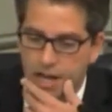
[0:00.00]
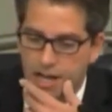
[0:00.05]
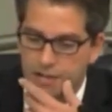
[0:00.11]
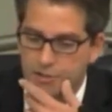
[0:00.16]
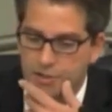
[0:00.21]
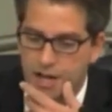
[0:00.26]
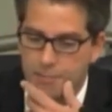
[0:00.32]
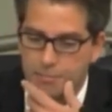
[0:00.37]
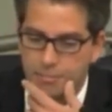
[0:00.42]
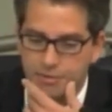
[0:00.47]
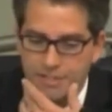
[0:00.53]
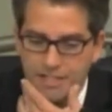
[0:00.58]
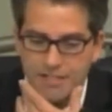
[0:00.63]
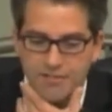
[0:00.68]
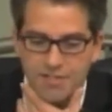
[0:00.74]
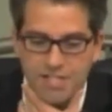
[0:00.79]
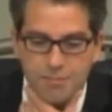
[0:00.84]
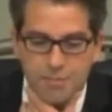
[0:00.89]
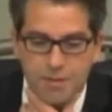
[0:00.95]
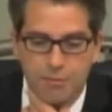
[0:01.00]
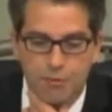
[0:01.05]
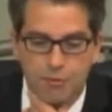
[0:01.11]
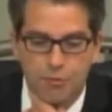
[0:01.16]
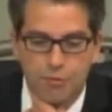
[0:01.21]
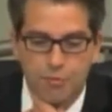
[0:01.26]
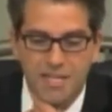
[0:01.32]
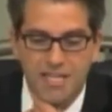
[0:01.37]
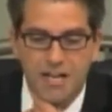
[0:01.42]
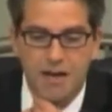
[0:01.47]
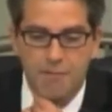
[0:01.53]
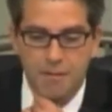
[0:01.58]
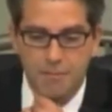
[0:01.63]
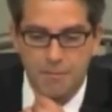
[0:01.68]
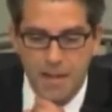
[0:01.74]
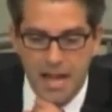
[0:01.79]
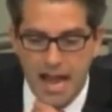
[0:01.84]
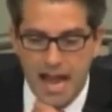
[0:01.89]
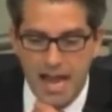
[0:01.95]
I do not believe these people will be
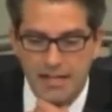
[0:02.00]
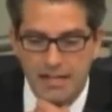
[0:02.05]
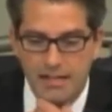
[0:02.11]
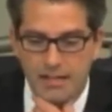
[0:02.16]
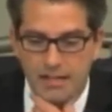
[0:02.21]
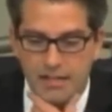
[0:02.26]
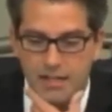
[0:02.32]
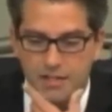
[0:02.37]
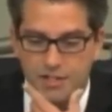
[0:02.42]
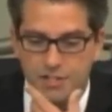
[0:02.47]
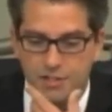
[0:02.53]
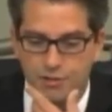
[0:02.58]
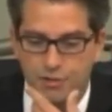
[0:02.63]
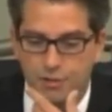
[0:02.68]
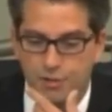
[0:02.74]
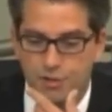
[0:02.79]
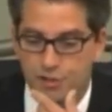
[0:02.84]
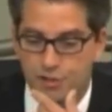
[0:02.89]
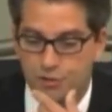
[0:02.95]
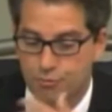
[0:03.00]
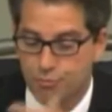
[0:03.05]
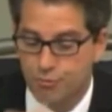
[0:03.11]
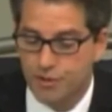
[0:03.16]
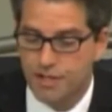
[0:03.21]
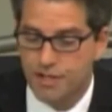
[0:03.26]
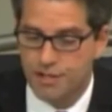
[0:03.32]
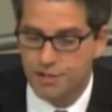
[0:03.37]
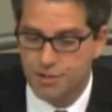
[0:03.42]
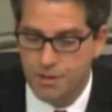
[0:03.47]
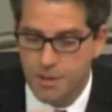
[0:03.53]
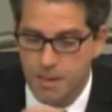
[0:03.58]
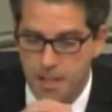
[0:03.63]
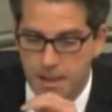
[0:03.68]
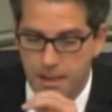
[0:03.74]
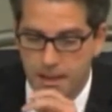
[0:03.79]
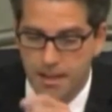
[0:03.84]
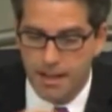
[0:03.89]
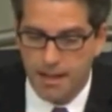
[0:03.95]
coming back until there is a new bridge.
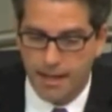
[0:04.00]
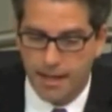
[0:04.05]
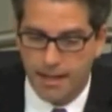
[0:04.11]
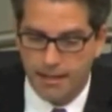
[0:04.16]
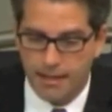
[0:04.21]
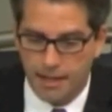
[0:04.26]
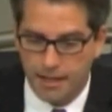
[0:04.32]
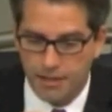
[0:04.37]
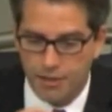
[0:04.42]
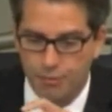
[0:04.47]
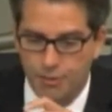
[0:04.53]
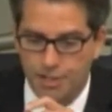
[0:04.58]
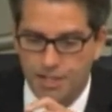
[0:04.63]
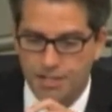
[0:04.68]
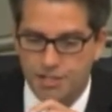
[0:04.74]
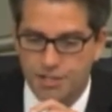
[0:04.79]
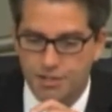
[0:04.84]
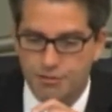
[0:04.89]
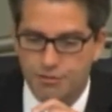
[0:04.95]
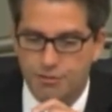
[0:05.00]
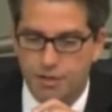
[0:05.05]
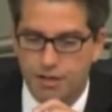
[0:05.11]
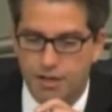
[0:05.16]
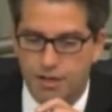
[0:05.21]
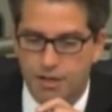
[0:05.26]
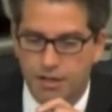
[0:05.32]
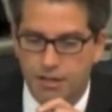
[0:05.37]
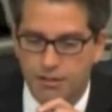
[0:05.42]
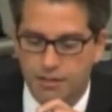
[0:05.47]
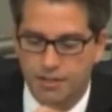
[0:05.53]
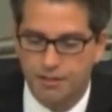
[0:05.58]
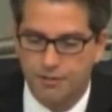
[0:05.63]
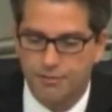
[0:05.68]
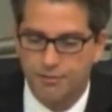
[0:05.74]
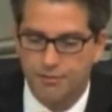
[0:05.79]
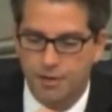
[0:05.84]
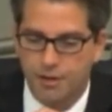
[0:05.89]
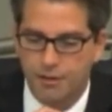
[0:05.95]
And I'm going to read to you a
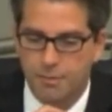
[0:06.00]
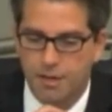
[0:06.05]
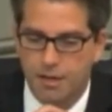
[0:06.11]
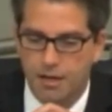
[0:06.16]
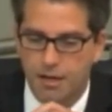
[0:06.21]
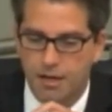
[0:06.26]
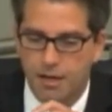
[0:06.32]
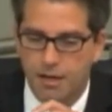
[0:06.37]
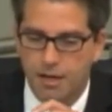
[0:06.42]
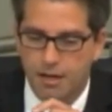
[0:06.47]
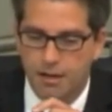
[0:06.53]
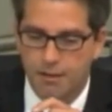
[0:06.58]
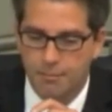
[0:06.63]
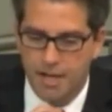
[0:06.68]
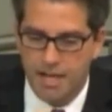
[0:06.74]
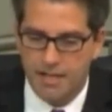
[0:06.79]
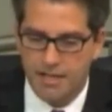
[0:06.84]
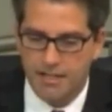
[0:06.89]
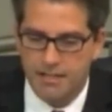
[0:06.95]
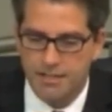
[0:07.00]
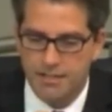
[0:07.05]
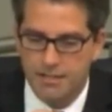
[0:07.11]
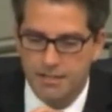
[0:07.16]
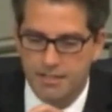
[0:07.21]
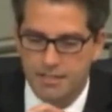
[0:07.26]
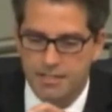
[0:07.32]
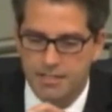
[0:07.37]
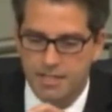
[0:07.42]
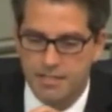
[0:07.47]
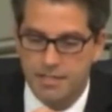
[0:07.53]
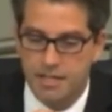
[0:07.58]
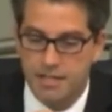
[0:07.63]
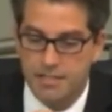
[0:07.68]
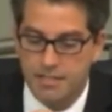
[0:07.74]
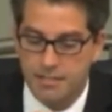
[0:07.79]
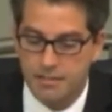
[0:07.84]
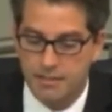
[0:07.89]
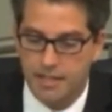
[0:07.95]
letter from Megan that sent
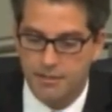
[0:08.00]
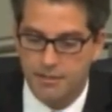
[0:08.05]
us a